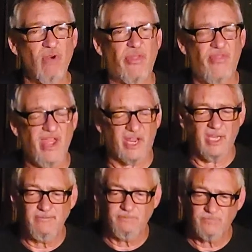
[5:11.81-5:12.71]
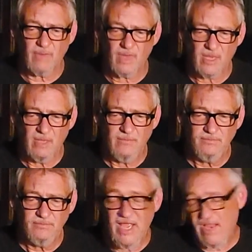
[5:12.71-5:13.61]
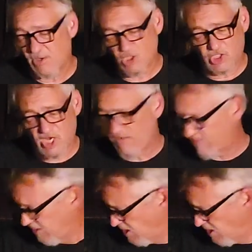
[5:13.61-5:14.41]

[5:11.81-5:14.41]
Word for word: real thick. Yeah, good stuff.